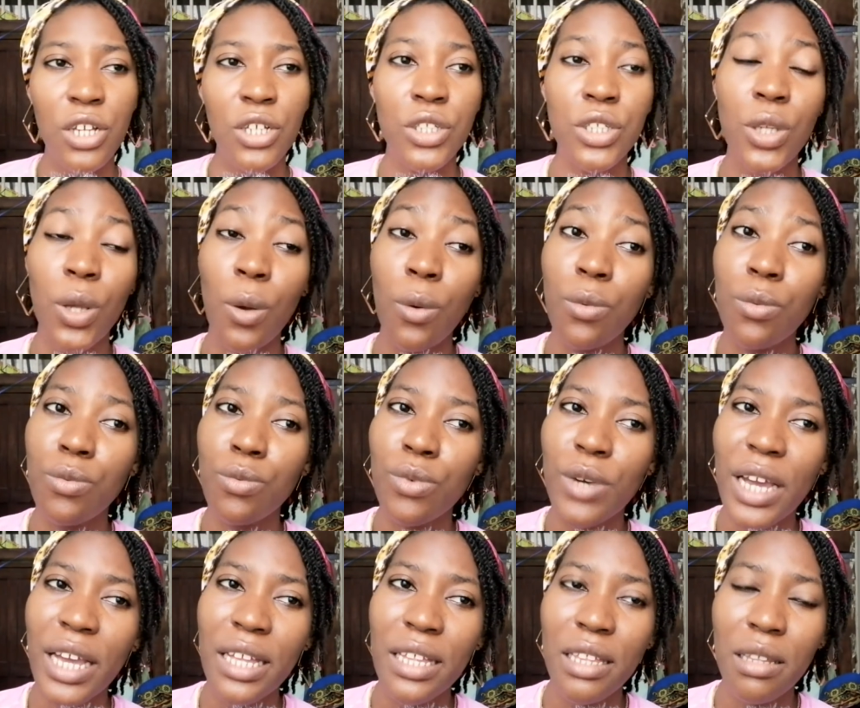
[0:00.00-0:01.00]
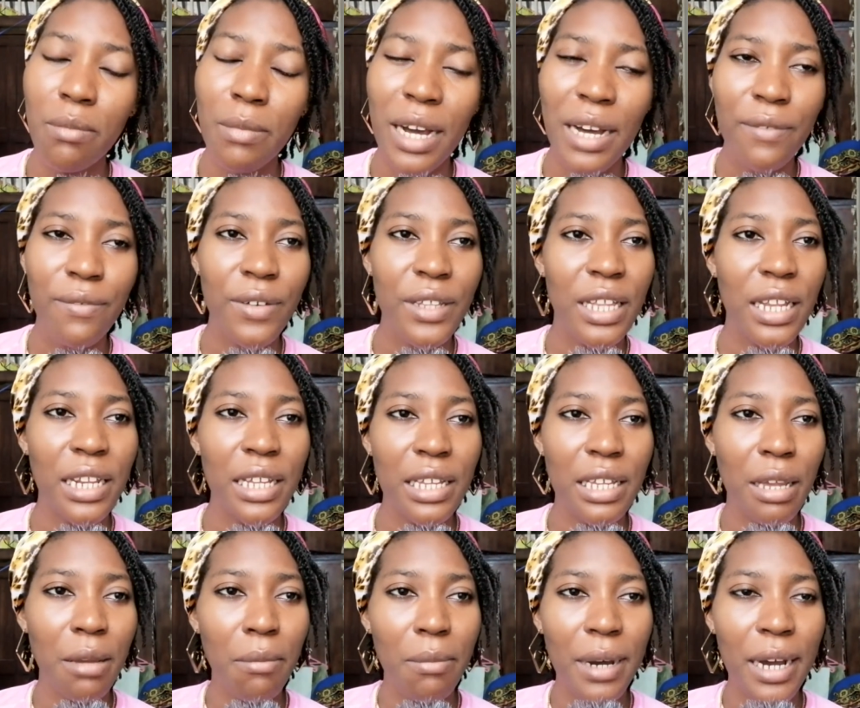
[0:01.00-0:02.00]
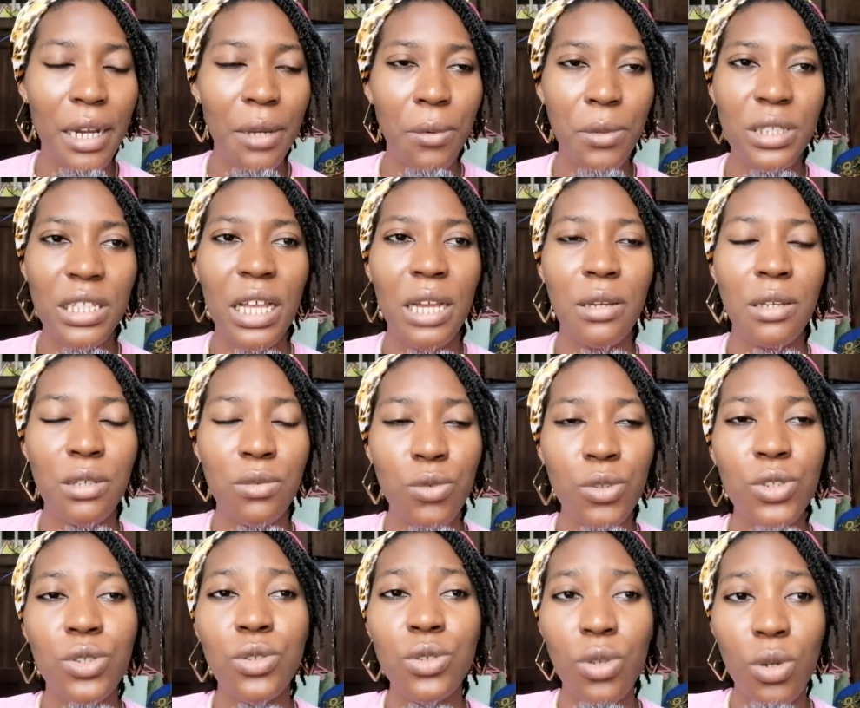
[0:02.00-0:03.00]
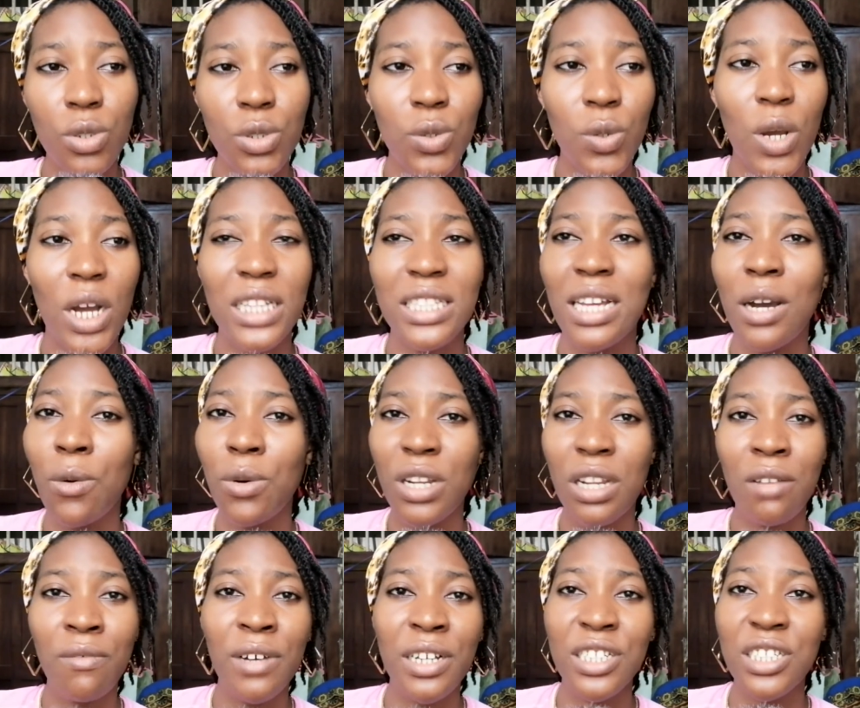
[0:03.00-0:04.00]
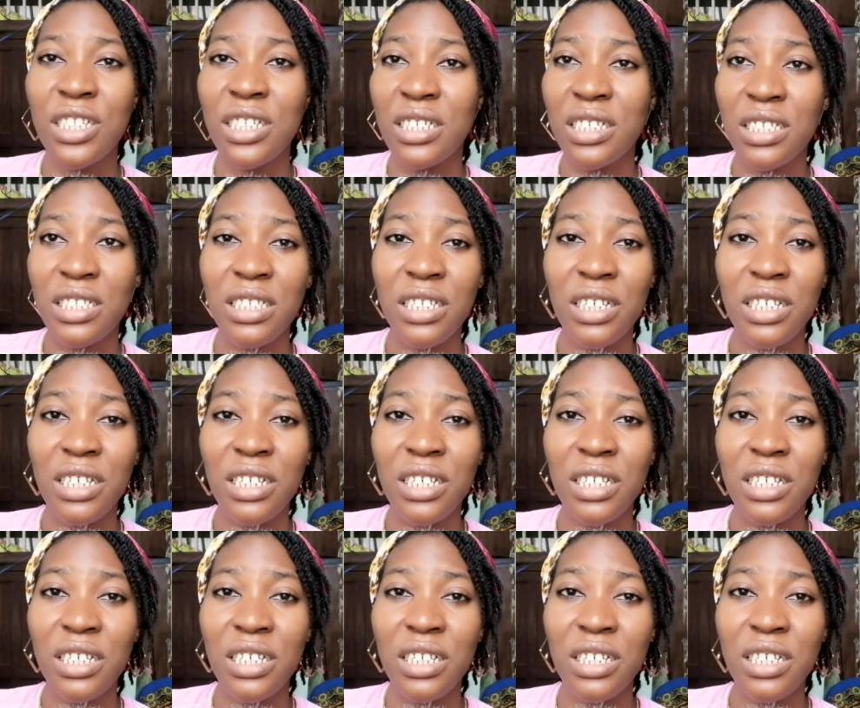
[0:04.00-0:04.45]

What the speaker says: So when the man finally came back, it was like he wants to talk to her, that whatever she's